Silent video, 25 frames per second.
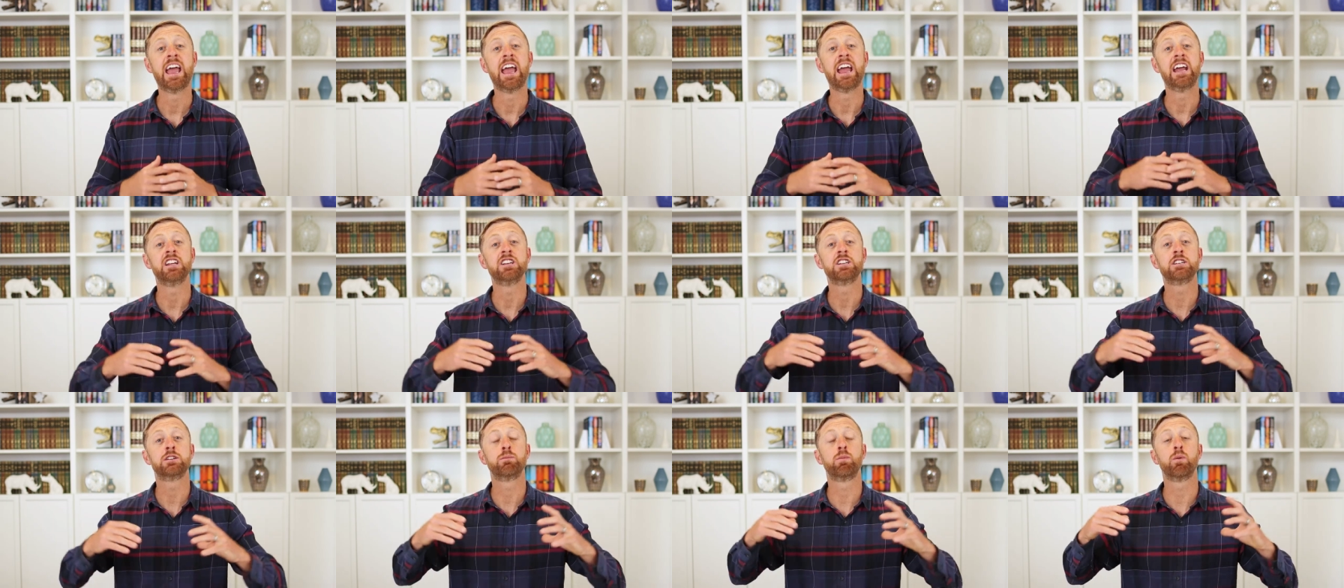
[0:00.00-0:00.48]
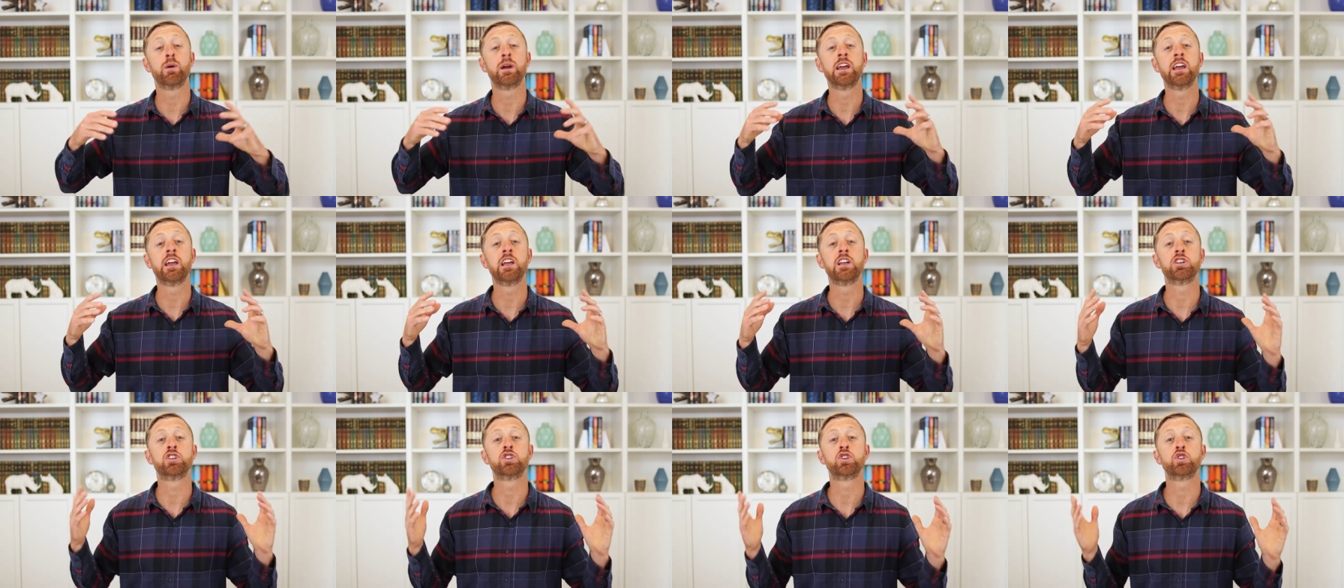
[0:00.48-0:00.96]
It is
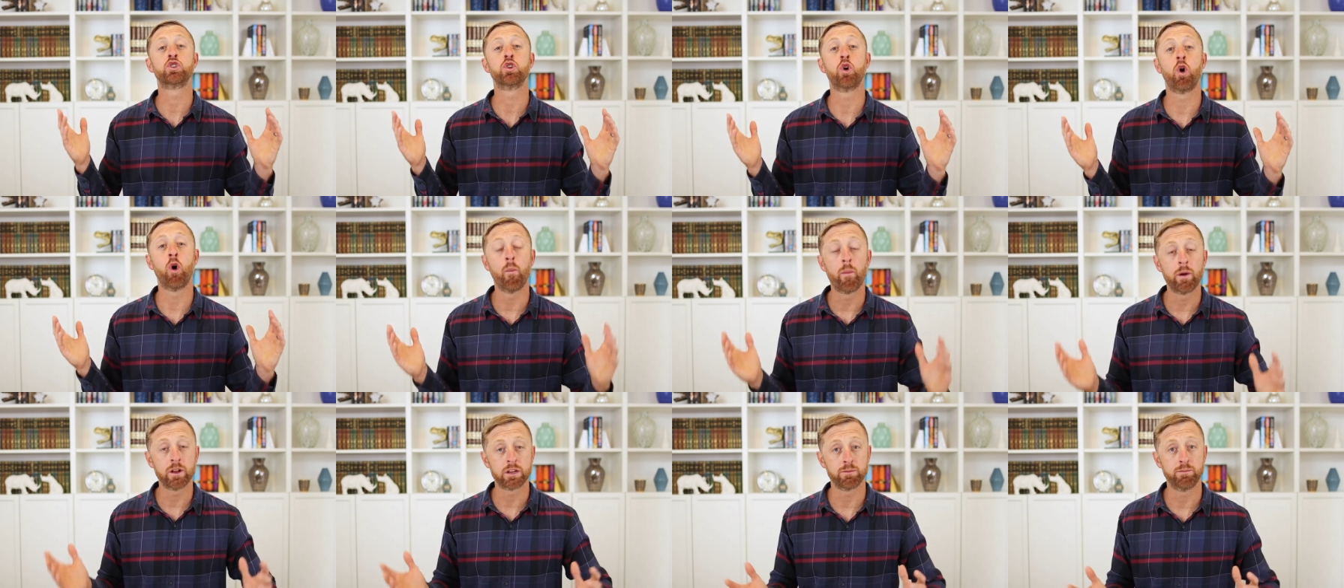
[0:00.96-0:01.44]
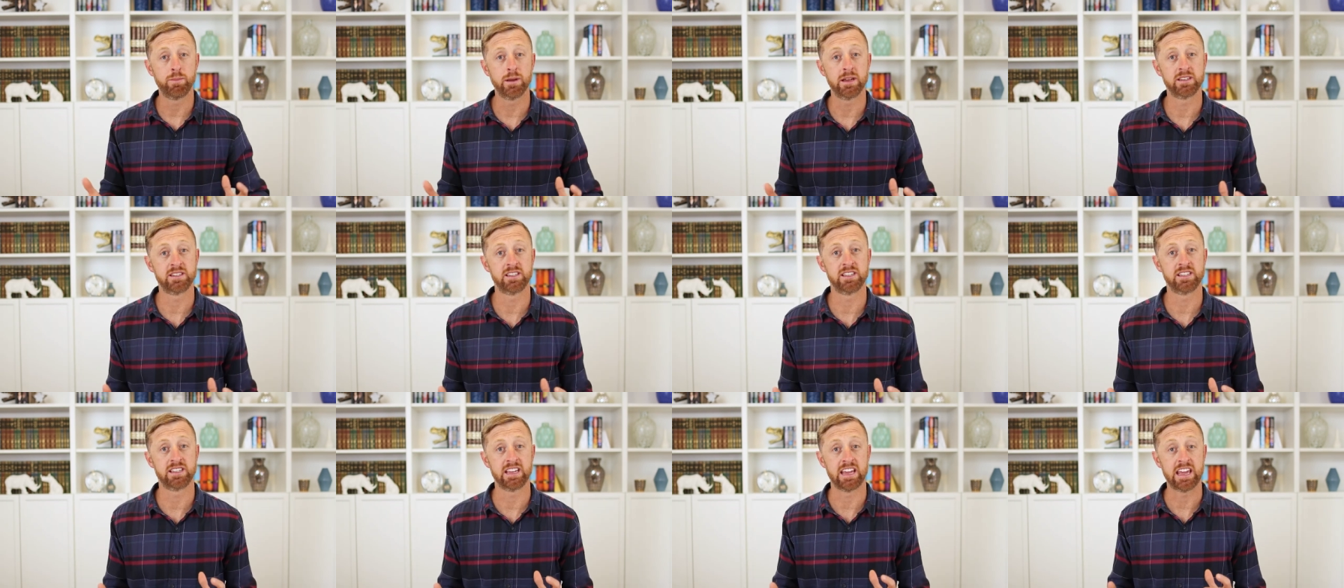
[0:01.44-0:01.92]
bringing so much
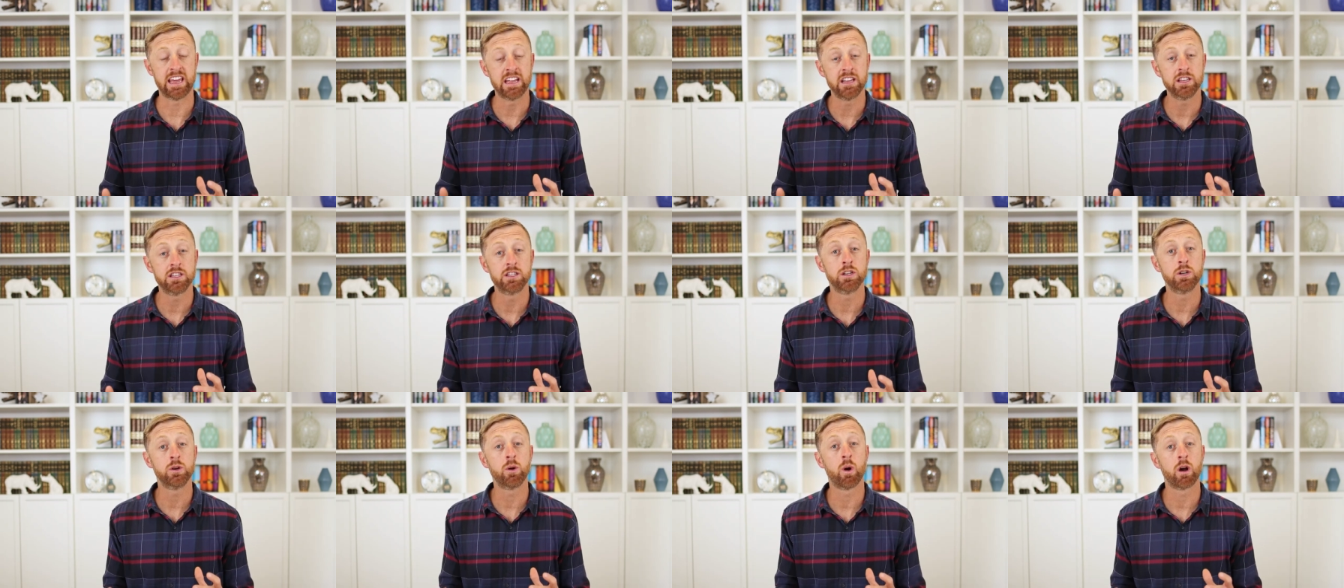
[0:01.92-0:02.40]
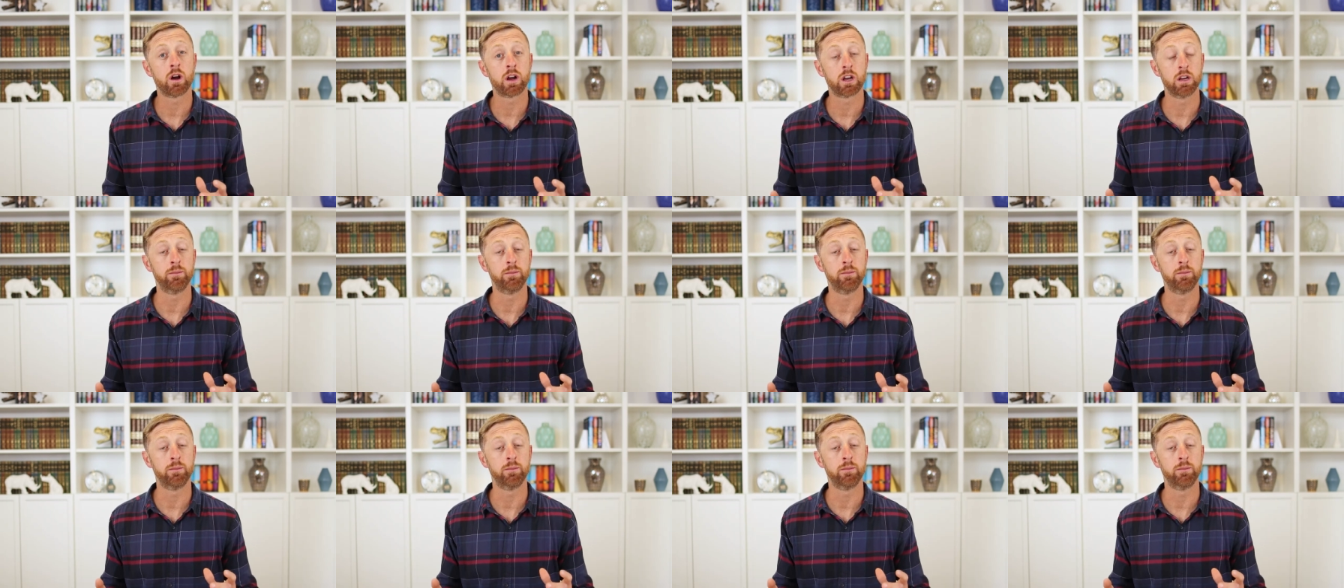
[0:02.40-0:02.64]
business into our